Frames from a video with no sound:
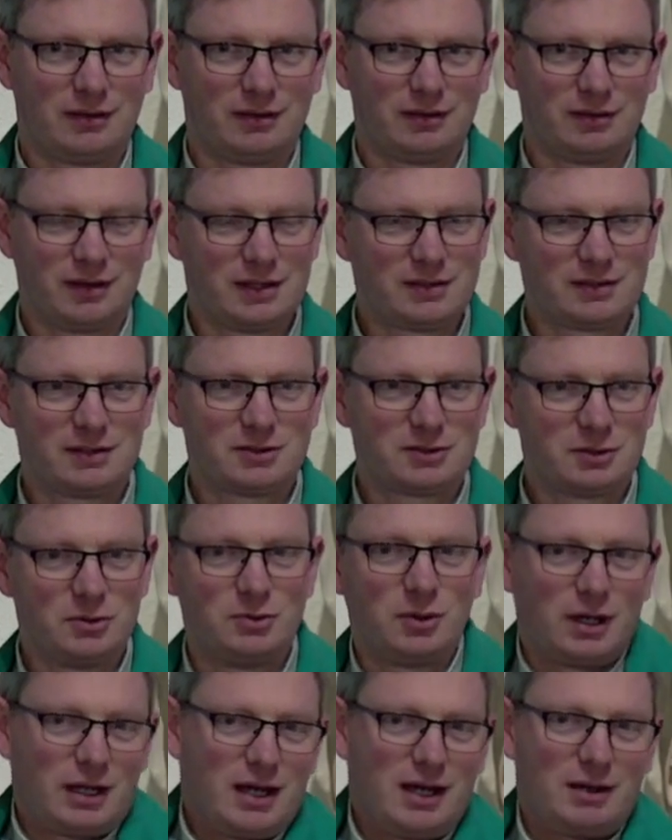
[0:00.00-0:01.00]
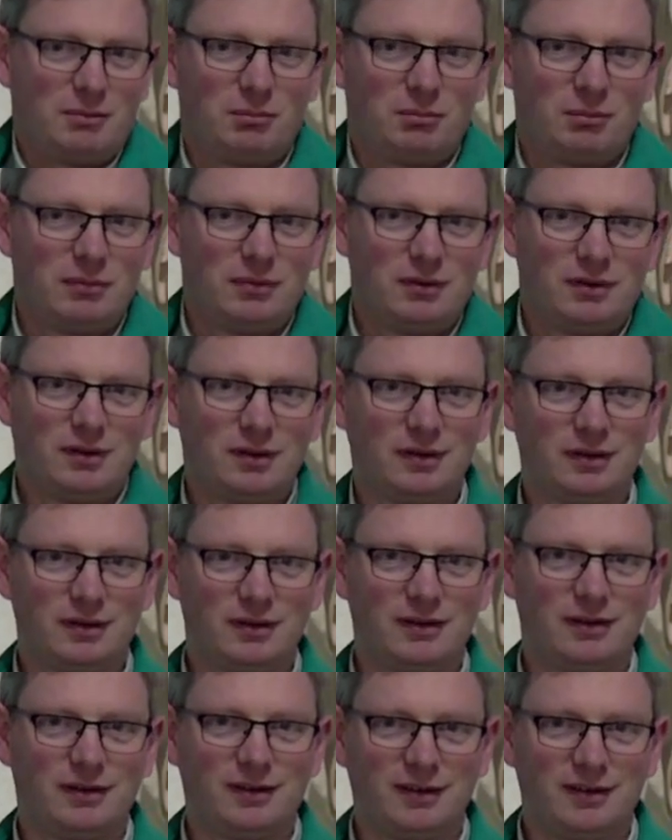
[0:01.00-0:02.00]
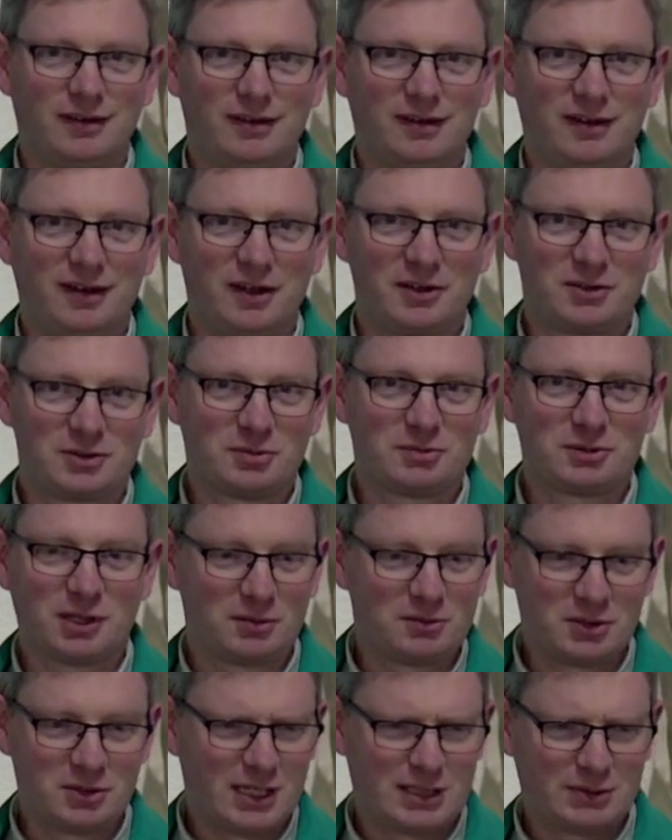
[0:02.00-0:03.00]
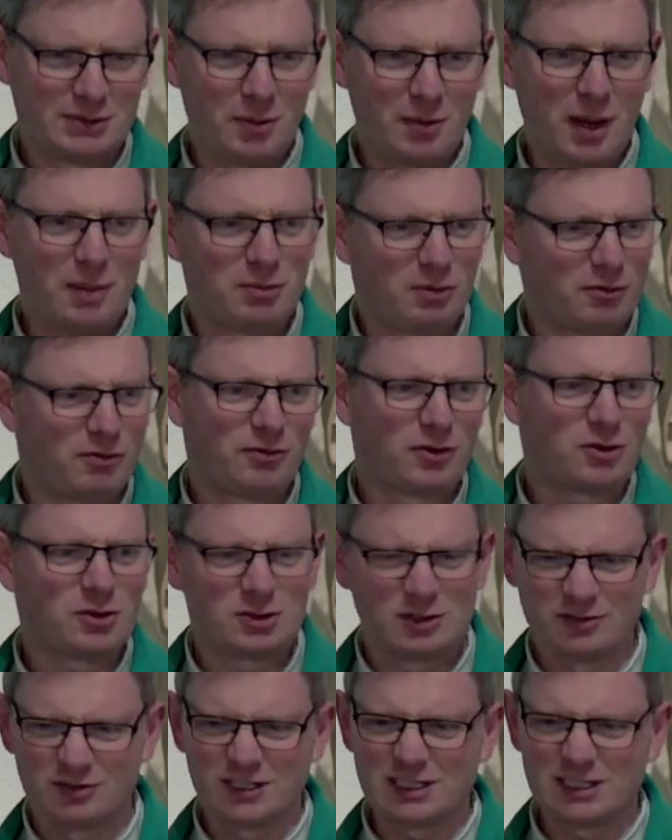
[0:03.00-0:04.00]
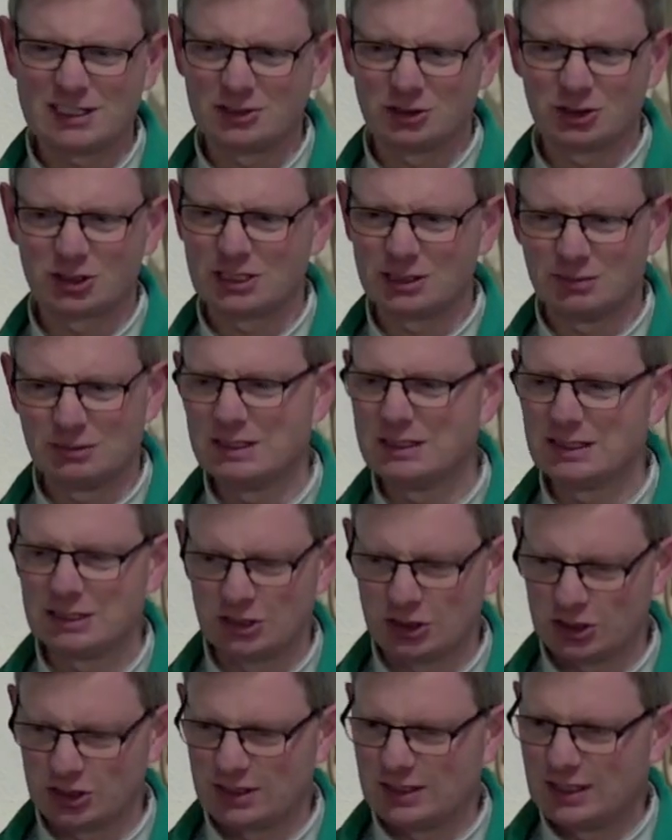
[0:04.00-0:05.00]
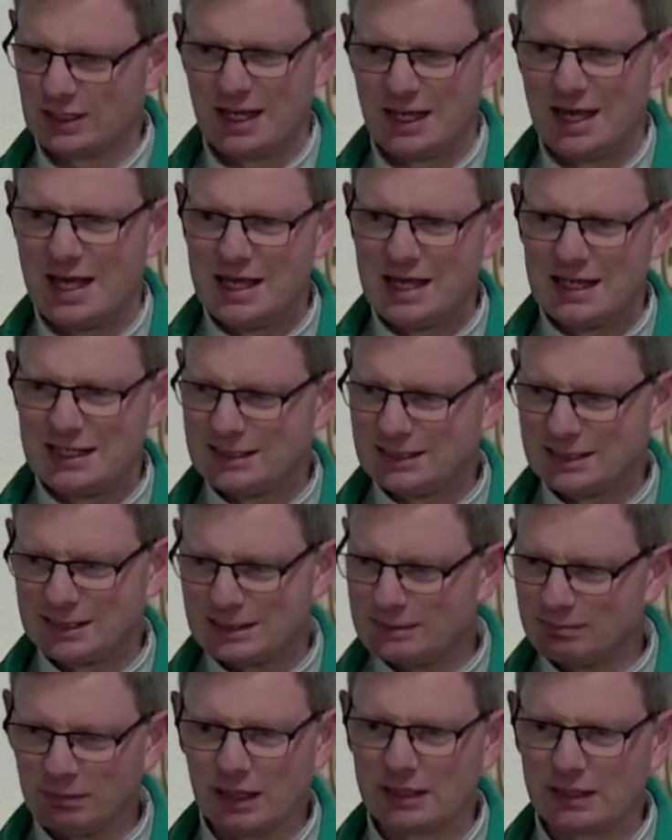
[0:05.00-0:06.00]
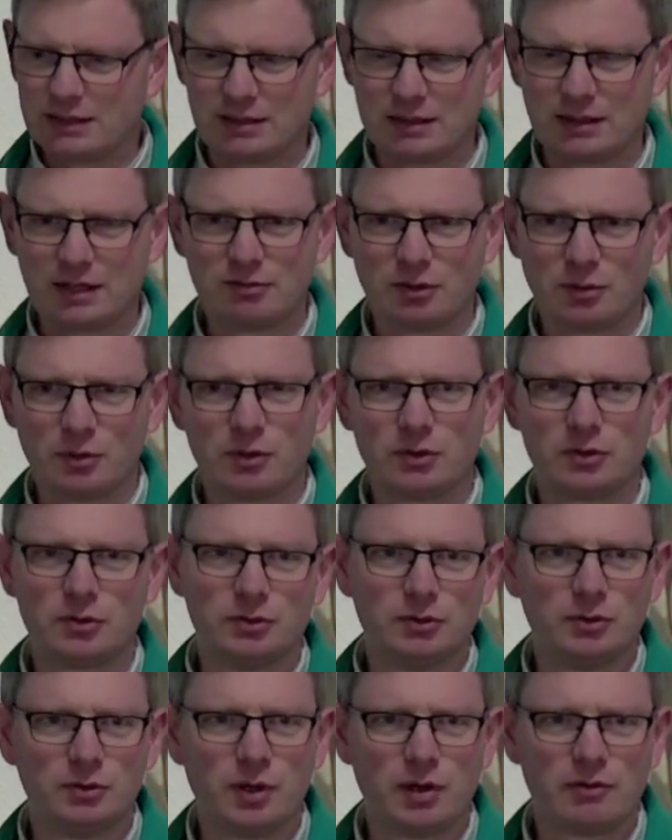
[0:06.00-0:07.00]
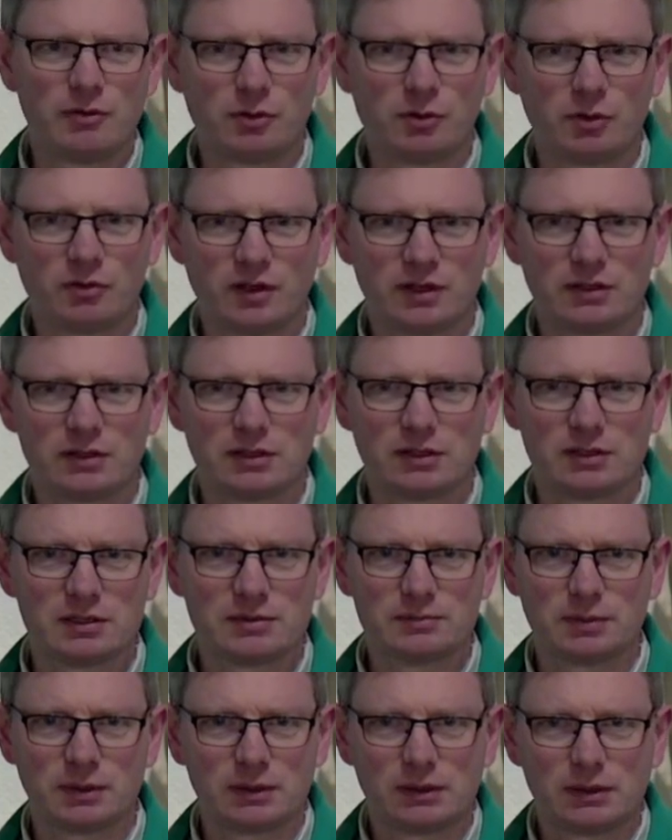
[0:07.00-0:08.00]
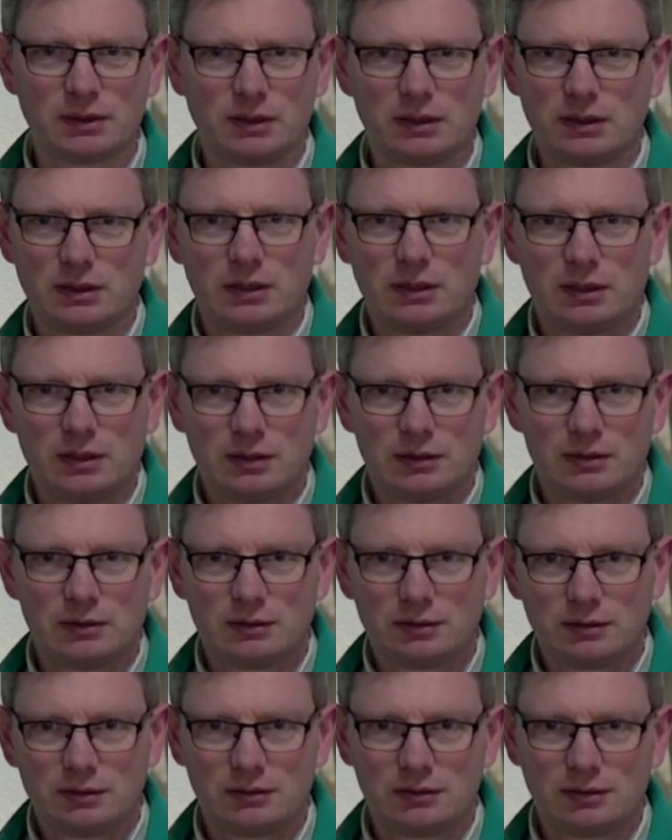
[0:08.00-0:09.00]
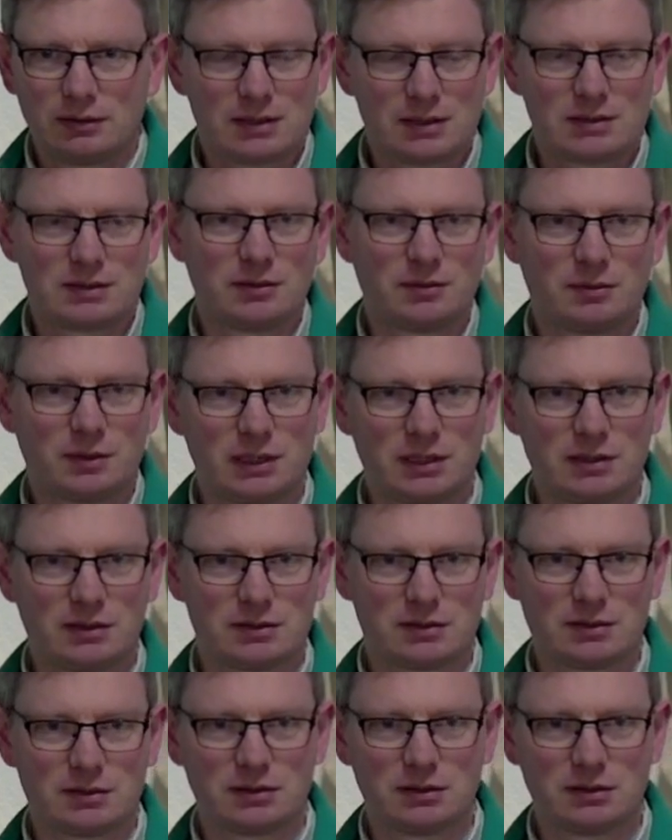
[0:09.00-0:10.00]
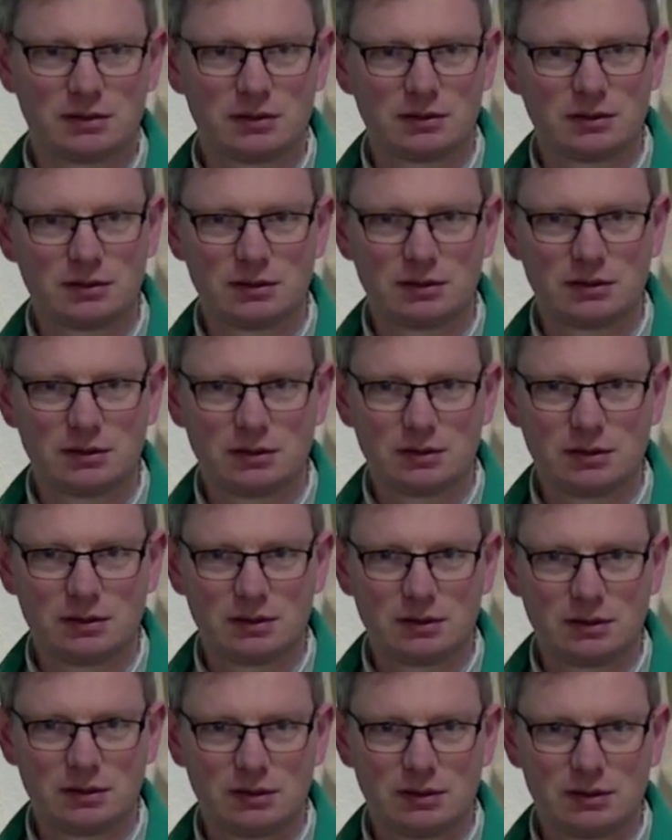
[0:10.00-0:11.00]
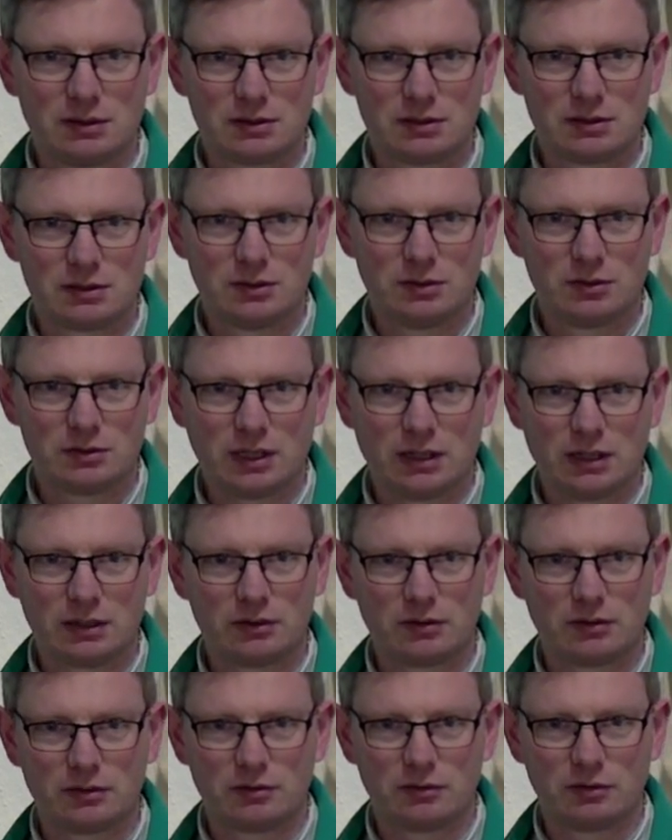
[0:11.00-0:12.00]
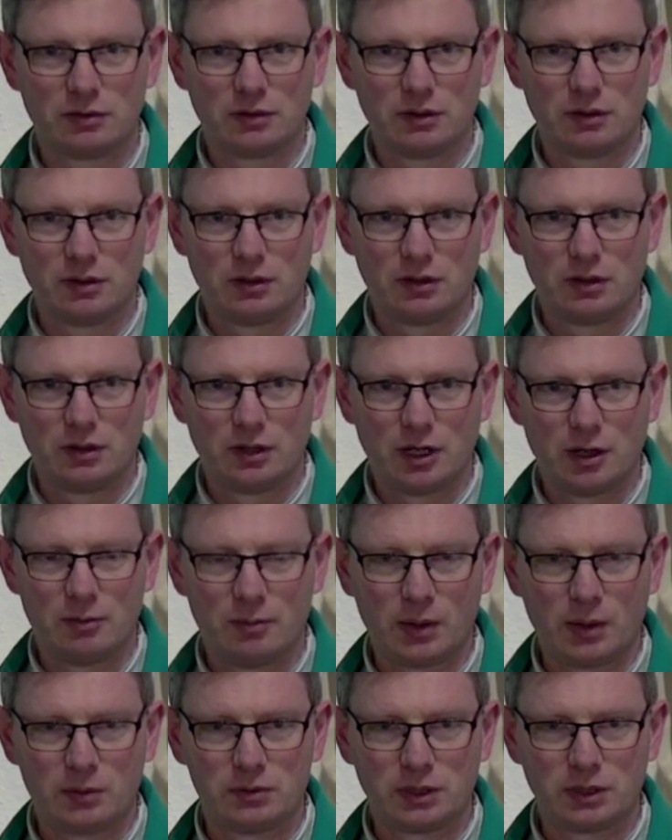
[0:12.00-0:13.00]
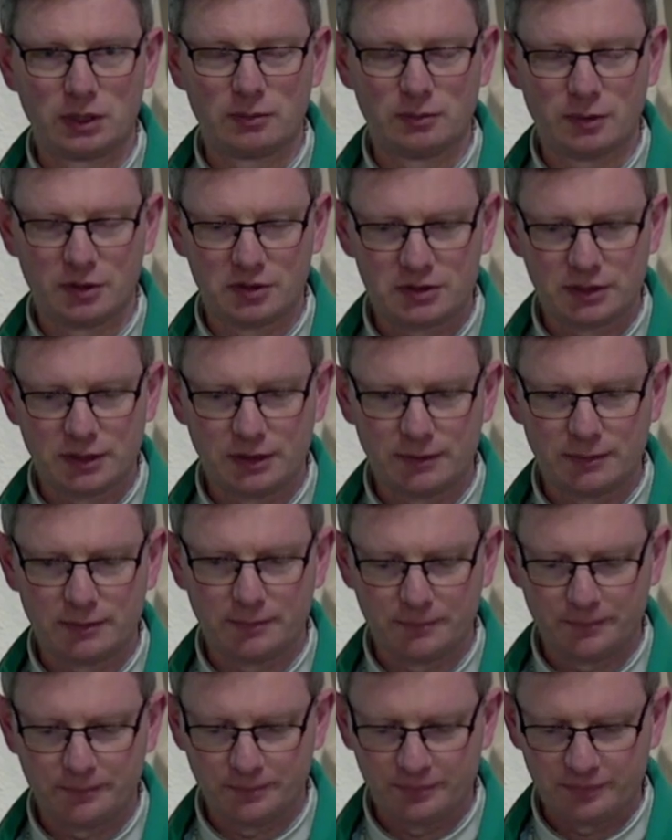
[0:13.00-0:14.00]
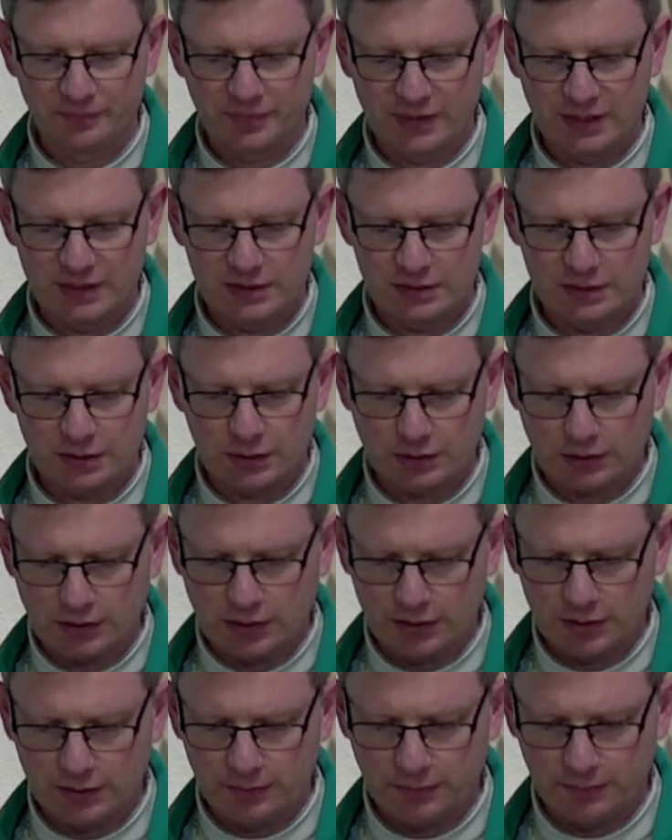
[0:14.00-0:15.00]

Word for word: This is who I am. And sometimes, yes, we might prefer if God just came in and just smited everyone who, whoever offended us, but that's not what he does. Slow to anger, abounding in mercy. This is our God.